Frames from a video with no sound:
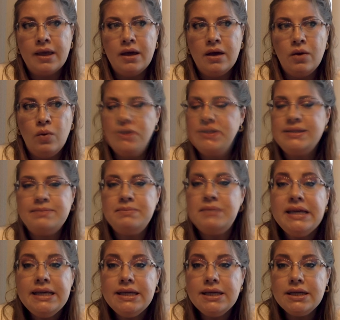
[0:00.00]
What does it
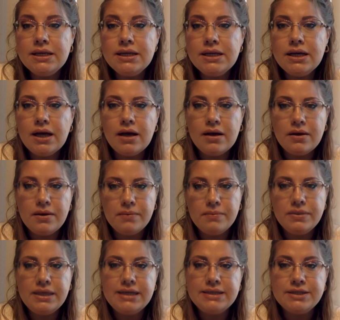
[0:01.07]
mean?
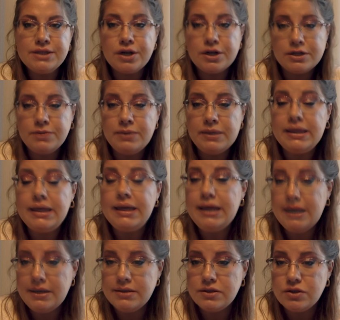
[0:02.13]
They start to be the
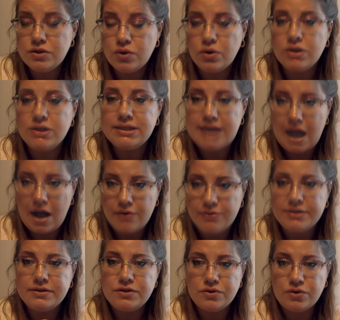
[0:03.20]
hints towards now
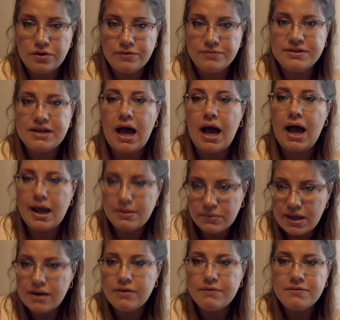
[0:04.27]
this sort of
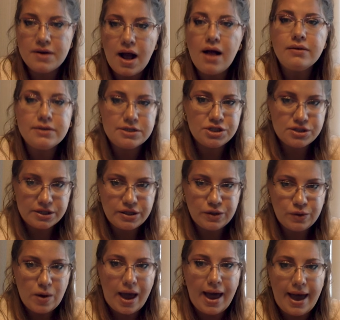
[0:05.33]
timeline of knowledge that
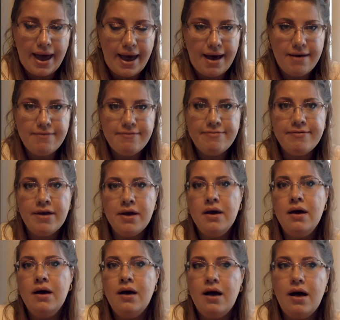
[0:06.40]
you have
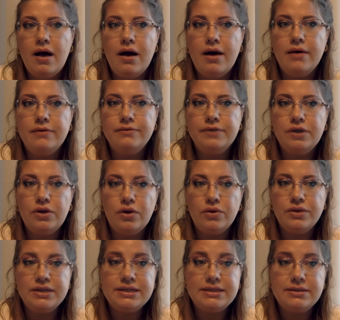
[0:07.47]
of,
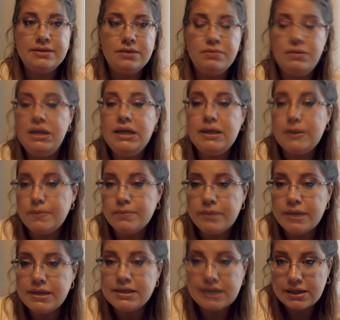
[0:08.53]
the medium
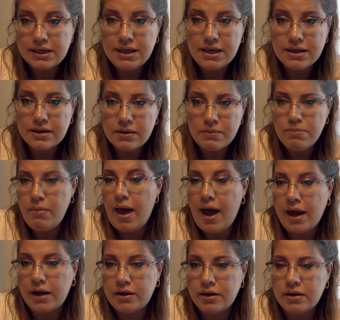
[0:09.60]
and technique
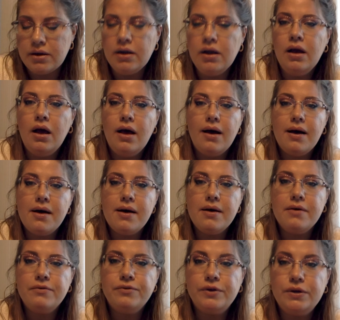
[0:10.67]
matter,
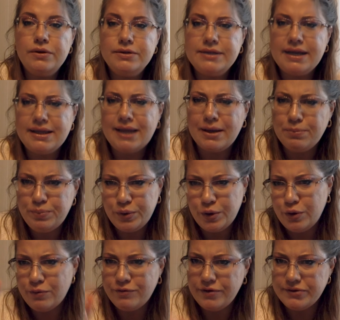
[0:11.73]
for you to say, like,
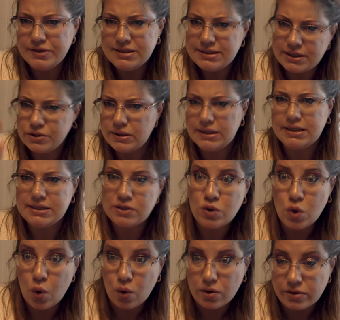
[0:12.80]
boom, 15th century, that's
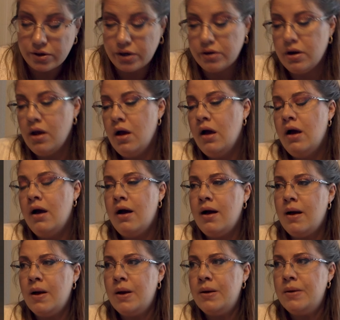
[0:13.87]
Northern.
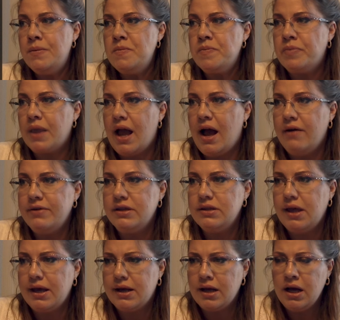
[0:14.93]
having
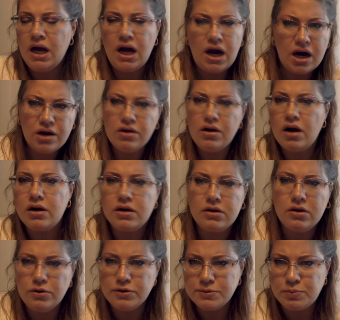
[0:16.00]
like
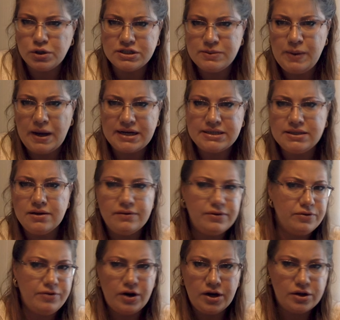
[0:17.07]
hierarchical perspective and
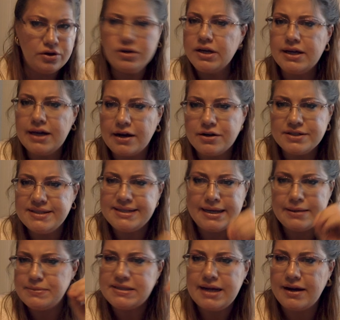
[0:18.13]
very cookie cutter
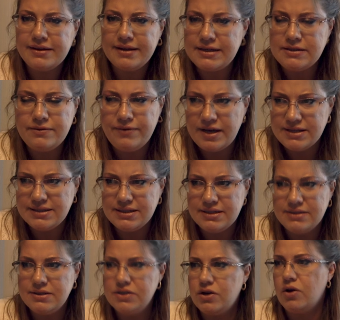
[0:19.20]
stamp stylized
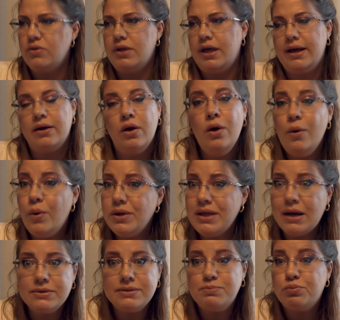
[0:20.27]
faces. You go like, well, that
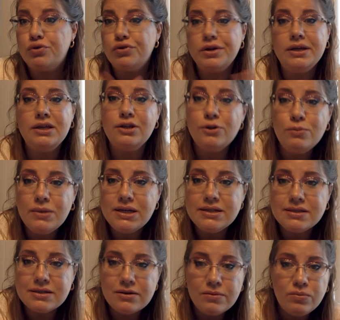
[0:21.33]
was
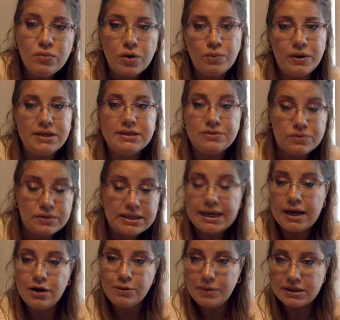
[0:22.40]
pre-humanism when we didn't really
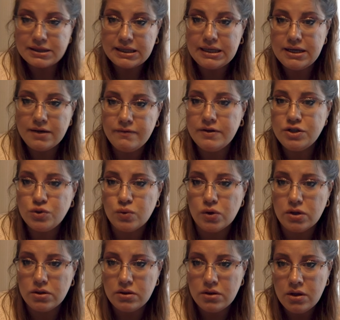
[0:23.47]
care about the
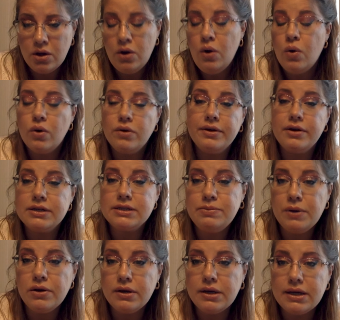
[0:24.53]
individual or their
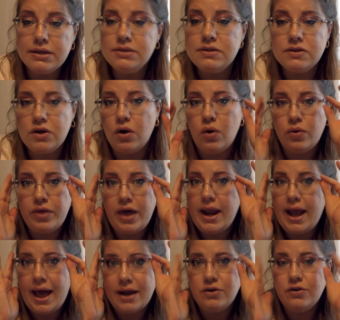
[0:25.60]
experience, so that
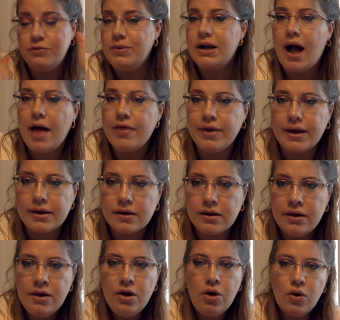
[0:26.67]
had to have been Gothic,
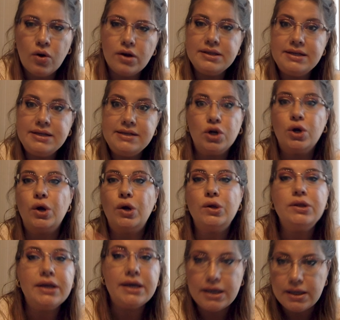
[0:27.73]
or at least
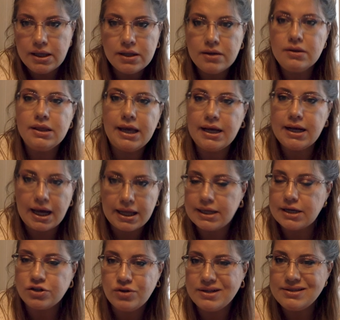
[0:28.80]
early late Gothic
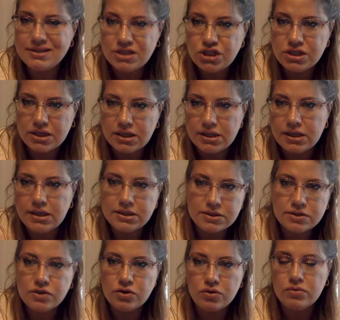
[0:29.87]
transition into